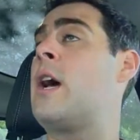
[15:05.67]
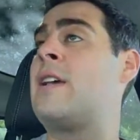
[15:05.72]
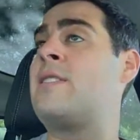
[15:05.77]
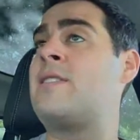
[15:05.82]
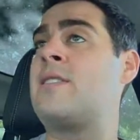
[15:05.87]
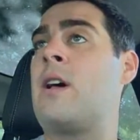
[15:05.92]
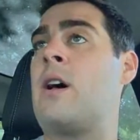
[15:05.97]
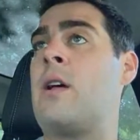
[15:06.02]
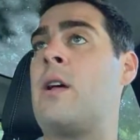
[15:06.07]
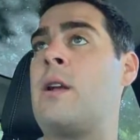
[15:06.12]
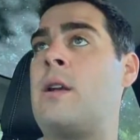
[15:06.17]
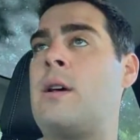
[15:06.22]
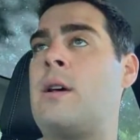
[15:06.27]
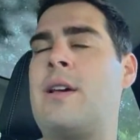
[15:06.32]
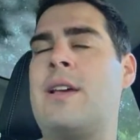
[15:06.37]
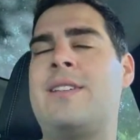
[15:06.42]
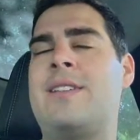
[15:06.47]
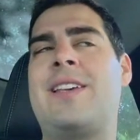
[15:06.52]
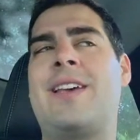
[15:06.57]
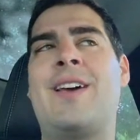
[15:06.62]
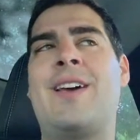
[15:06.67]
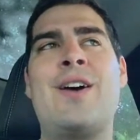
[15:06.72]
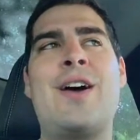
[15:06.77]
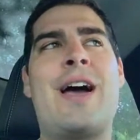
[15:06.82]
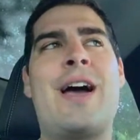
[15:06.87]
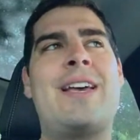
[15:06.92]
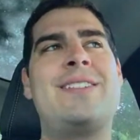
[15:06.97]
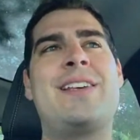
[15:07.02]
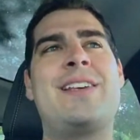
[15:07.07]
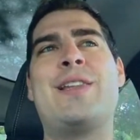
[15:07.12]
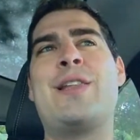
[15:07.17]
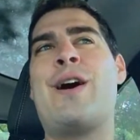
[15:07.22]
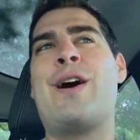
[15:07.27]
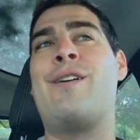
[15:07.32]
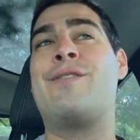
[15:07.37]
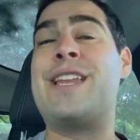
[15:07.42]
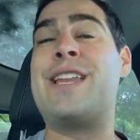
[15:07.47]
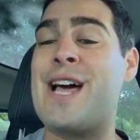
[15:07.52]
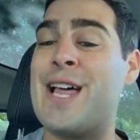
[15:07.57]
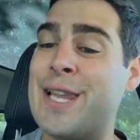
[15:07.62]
Isaiah Lofton.